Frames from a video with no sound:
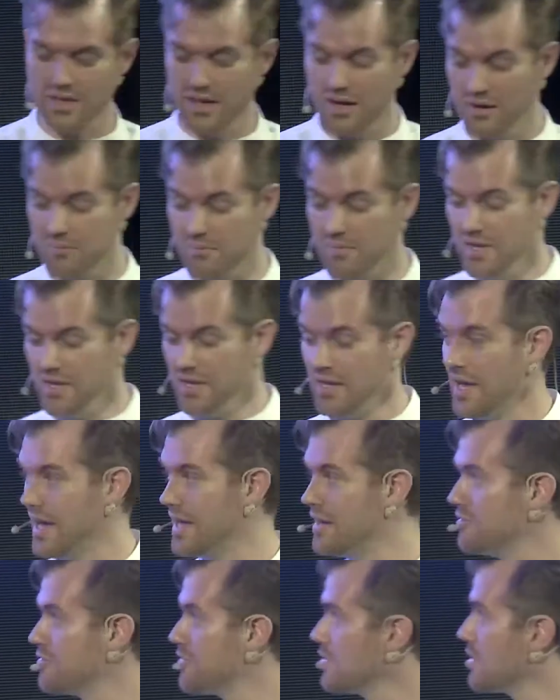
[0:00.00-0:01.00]

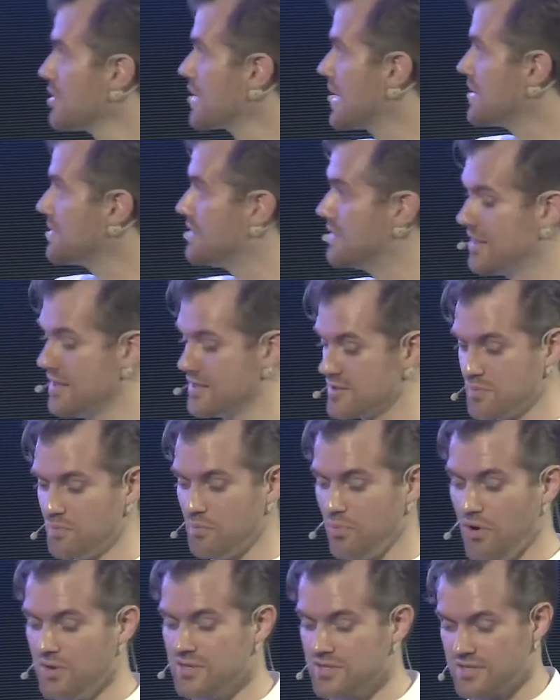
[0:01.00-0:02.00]
And if you look at these
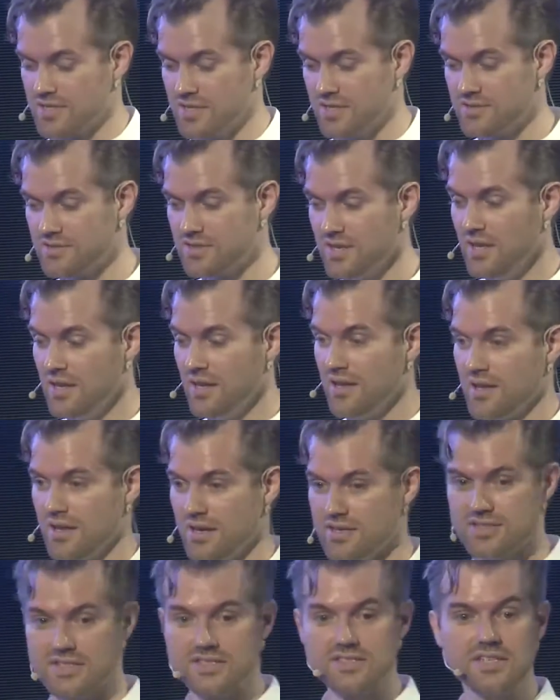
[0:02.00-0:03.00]
boxes,
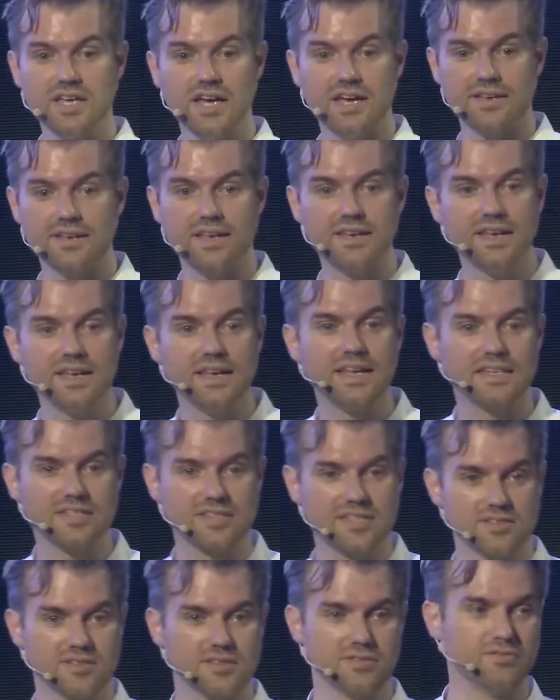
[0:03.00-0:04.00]
as I said, they didn't
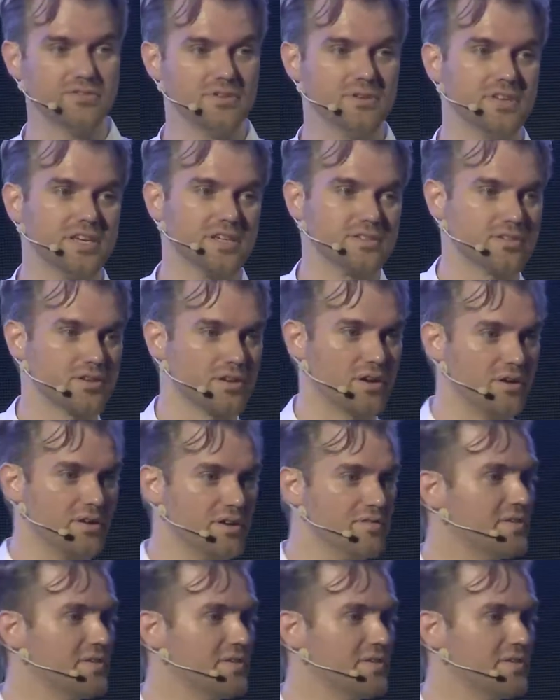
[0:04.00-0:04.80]
exist a few years ago.